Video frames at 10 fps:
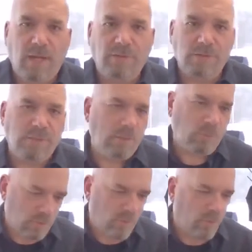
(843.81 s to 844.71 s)
agency,
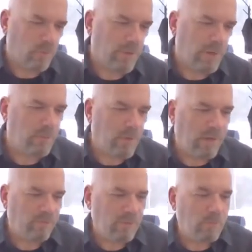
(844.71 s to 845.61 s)
we're a local
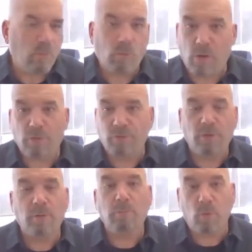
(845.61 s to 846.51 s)
nonprofit, but we're also
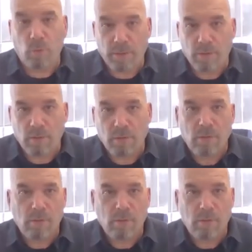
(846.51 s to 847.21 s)
an employer.